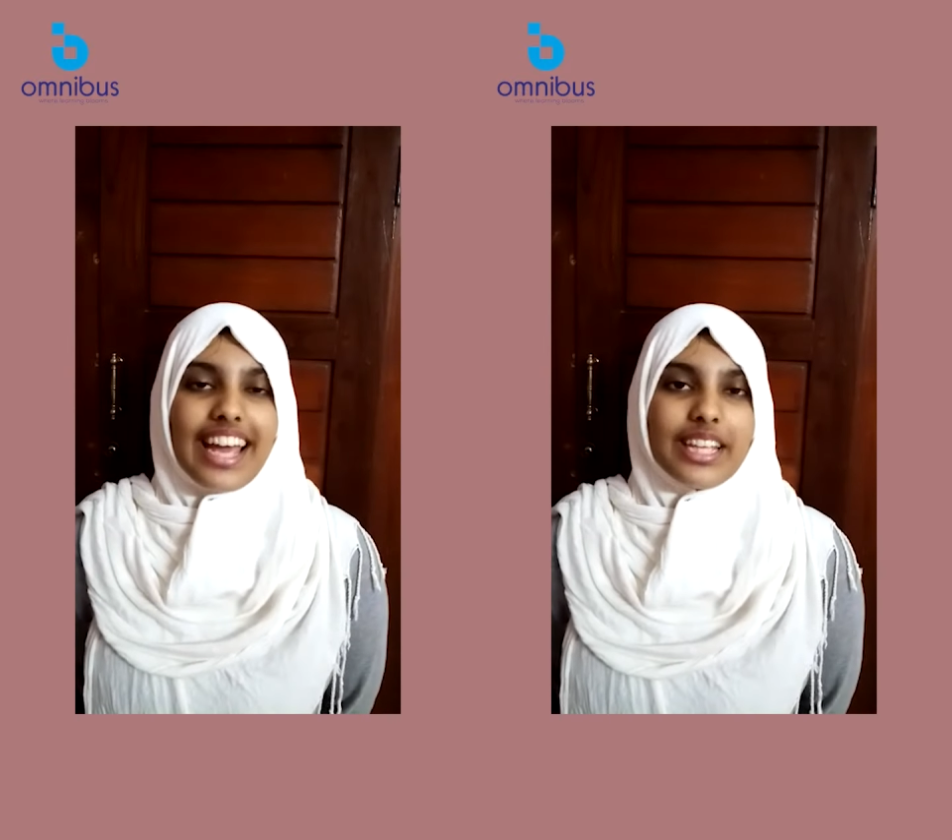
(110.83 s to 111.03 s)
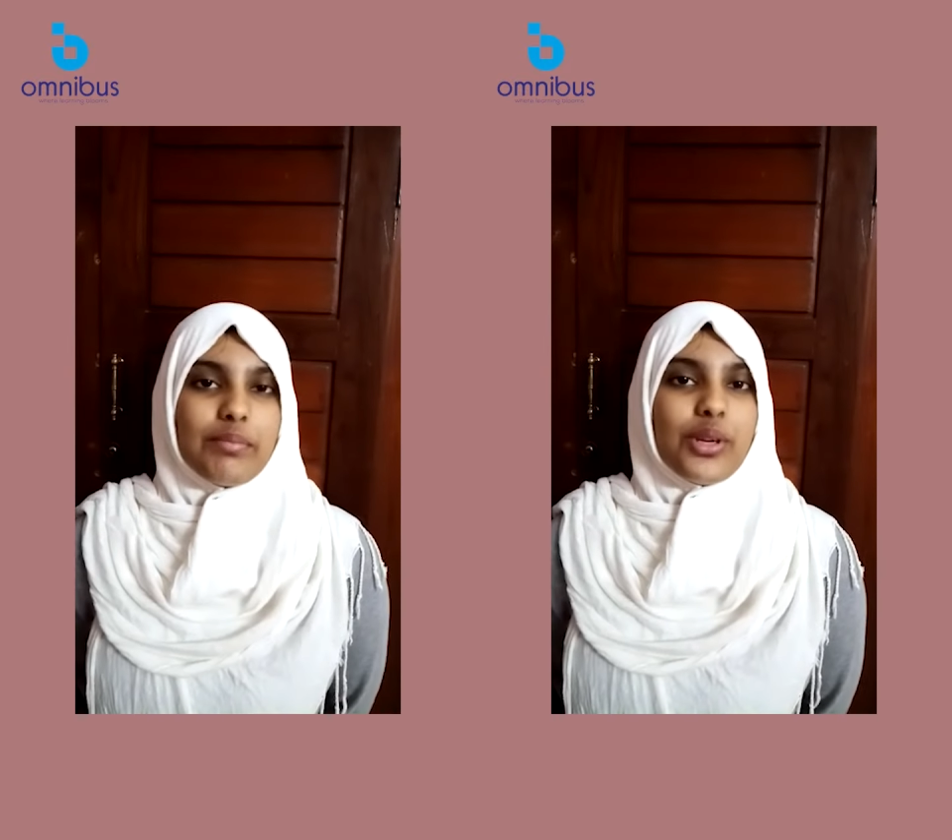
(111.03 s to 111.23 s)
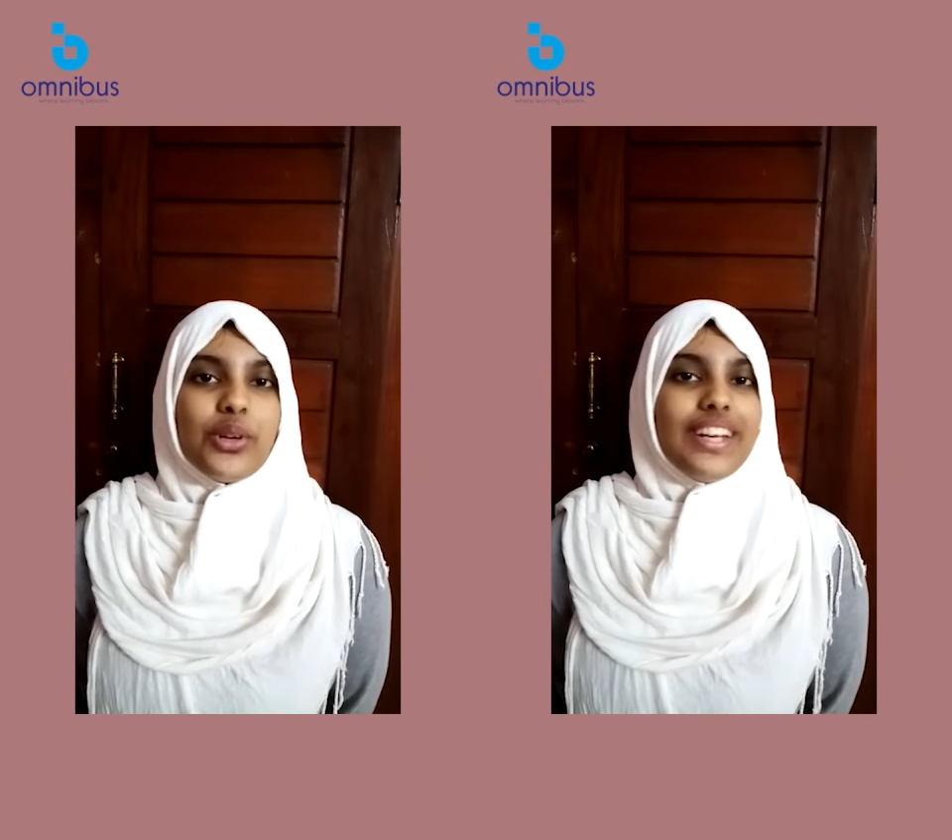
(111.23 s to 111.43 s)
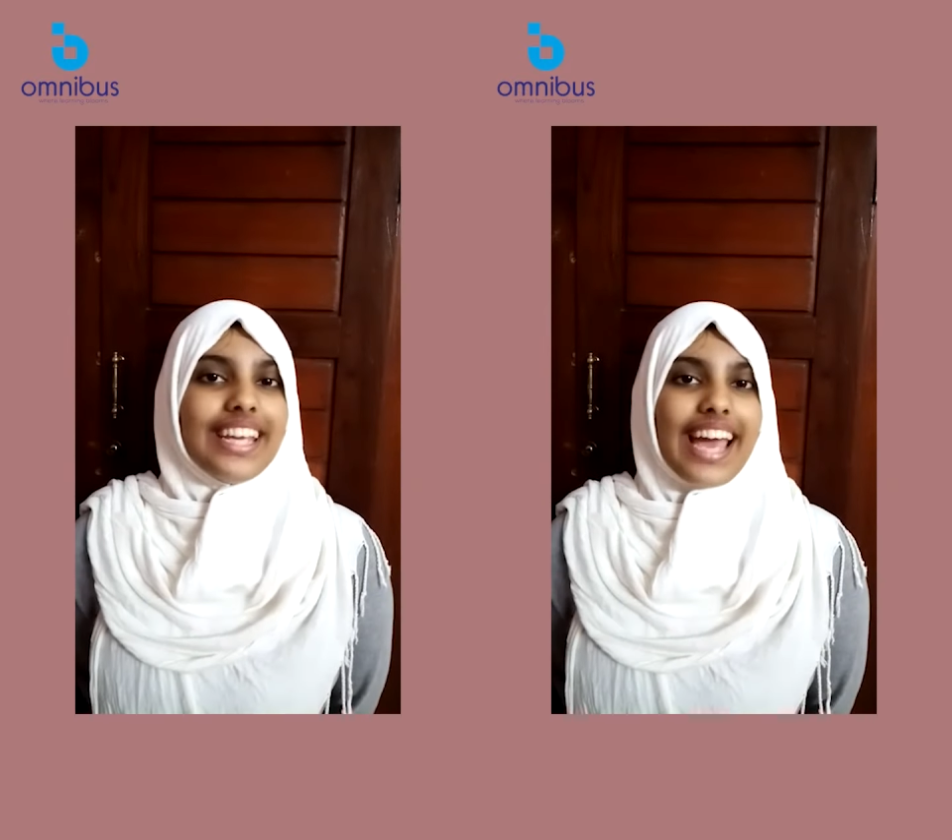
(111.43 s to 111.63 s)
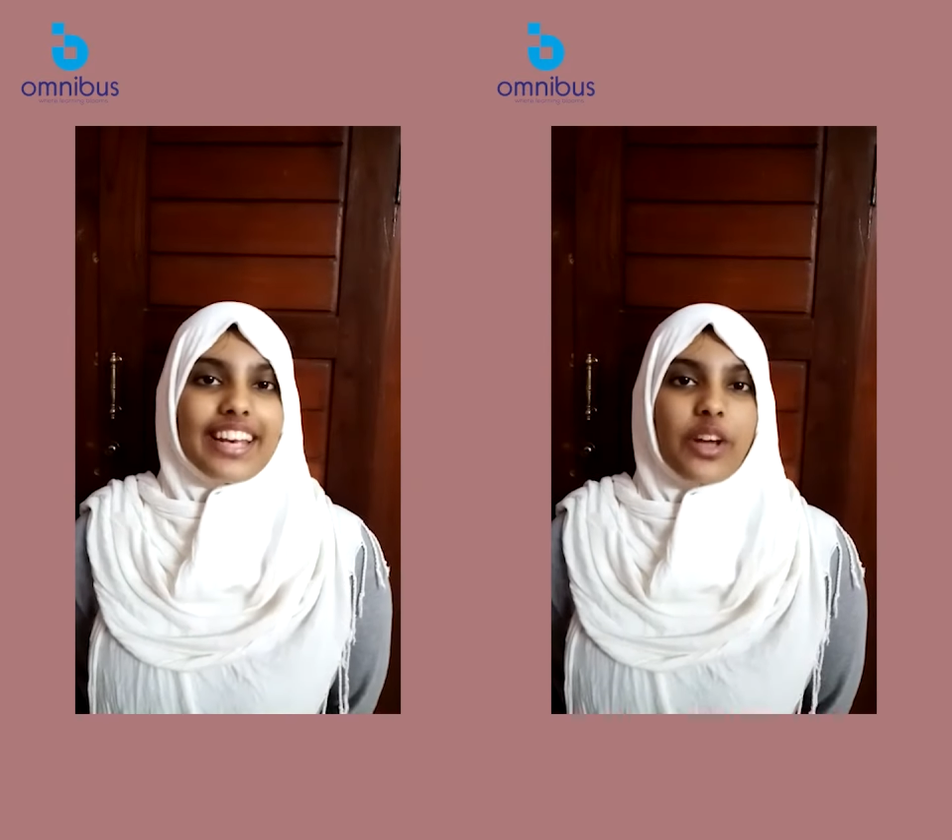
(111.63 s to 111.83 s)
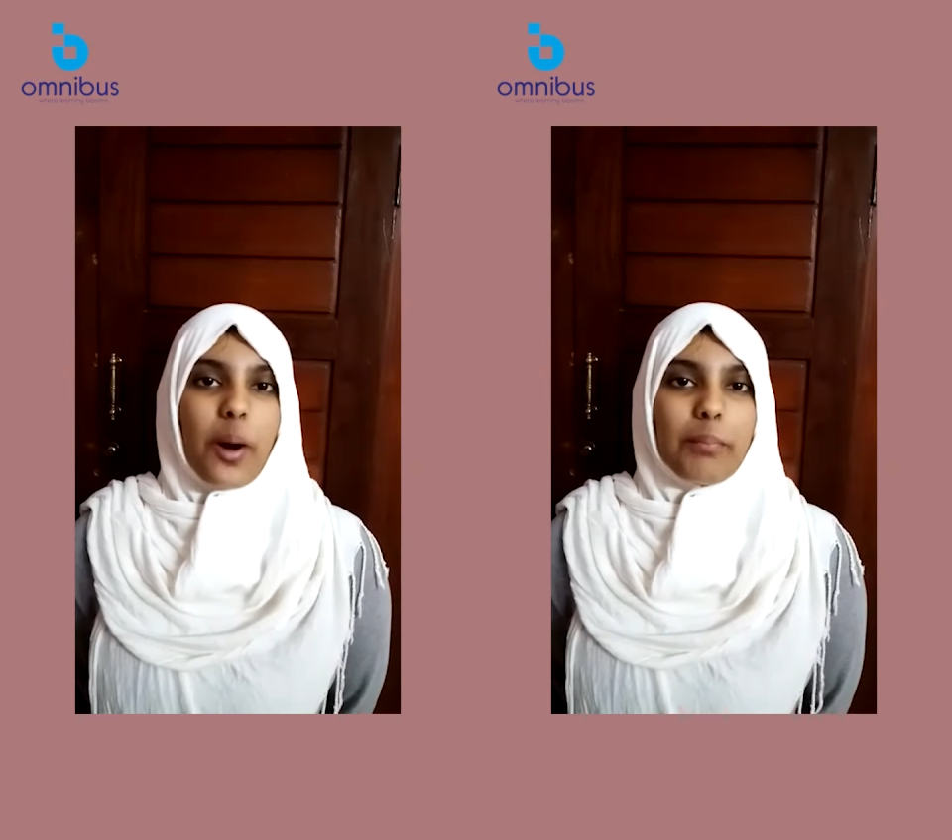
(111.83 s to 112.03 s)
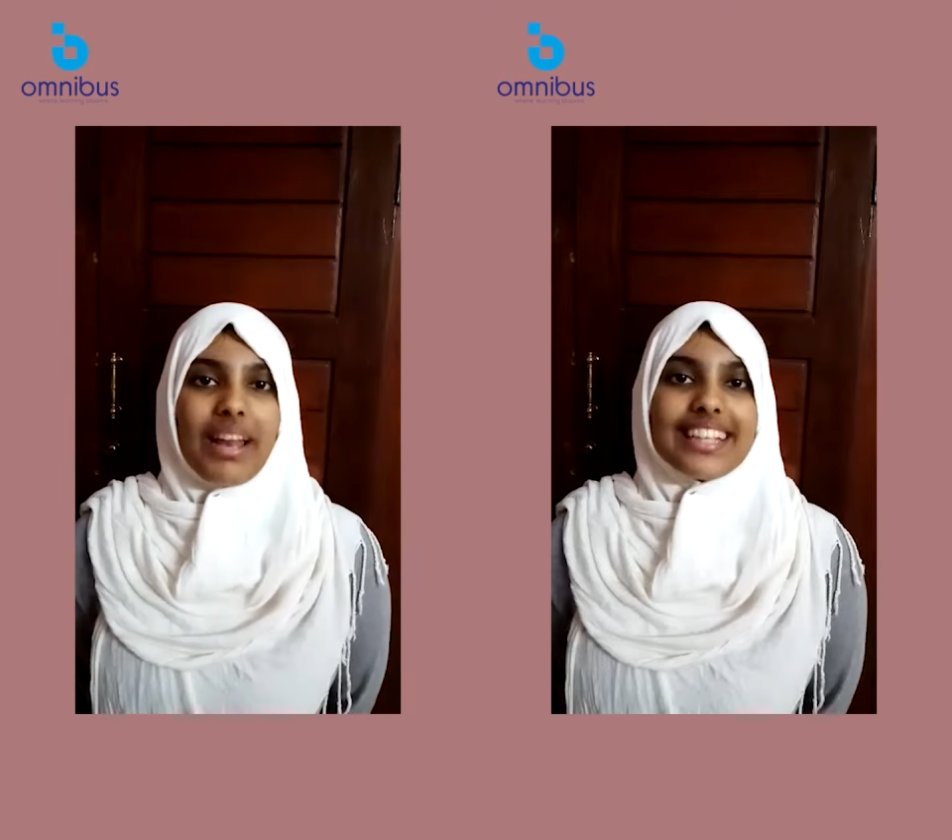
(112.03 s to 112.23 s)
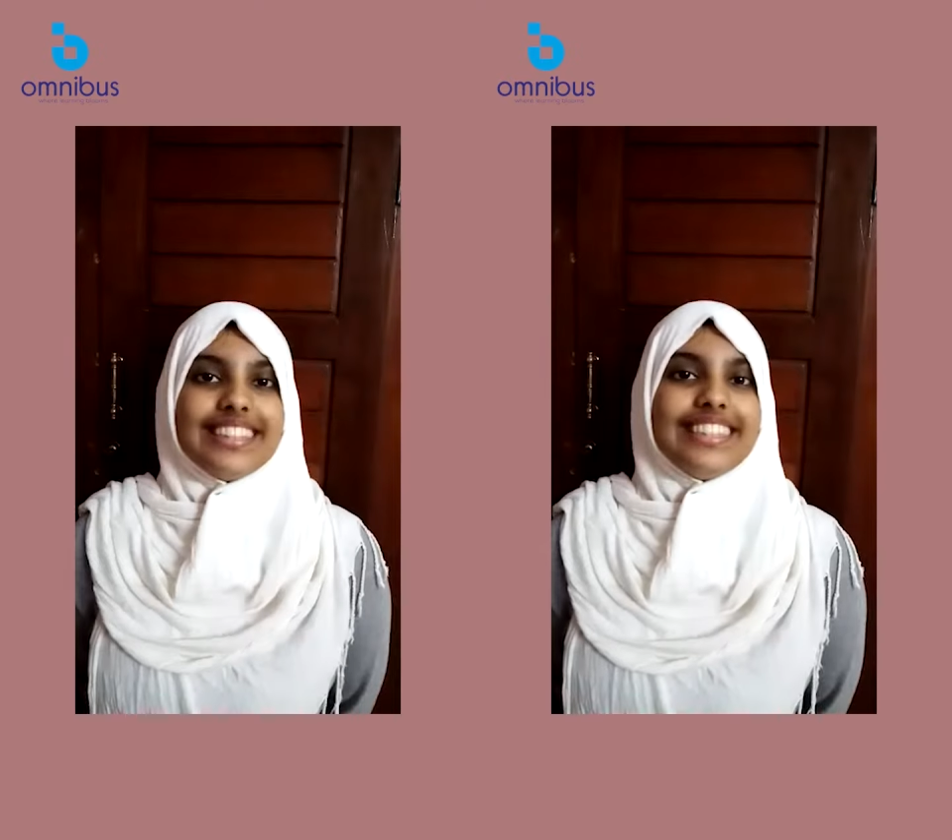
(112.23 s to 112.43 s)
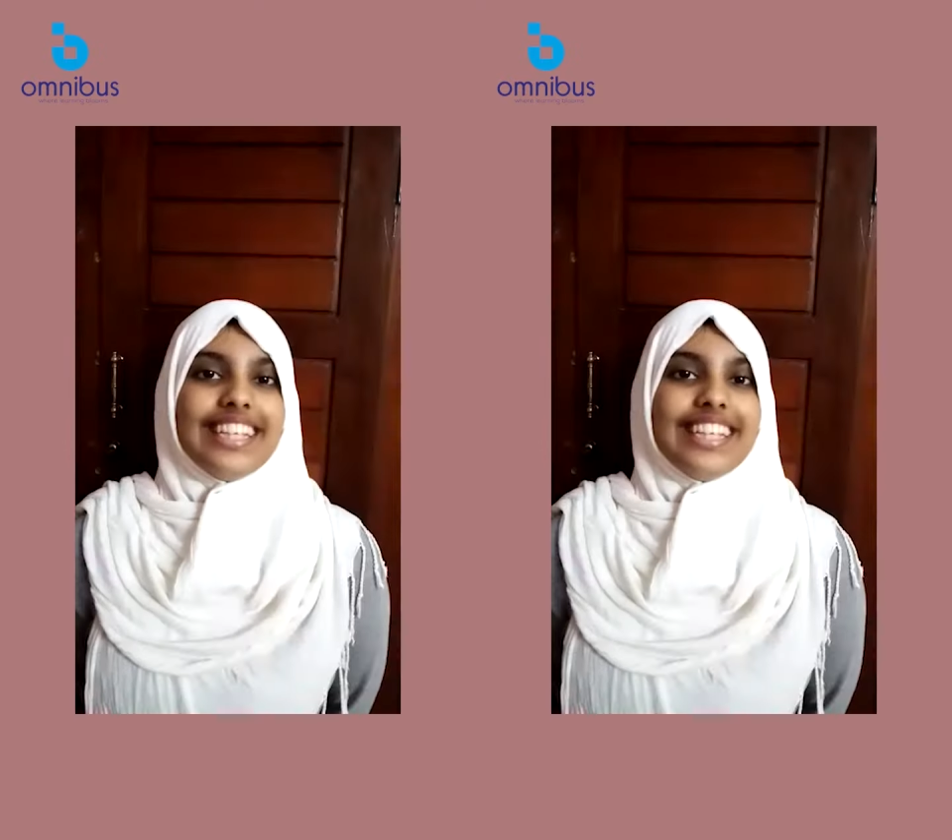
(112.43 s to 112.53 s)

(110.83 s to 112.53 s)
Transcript: the beauty and complexity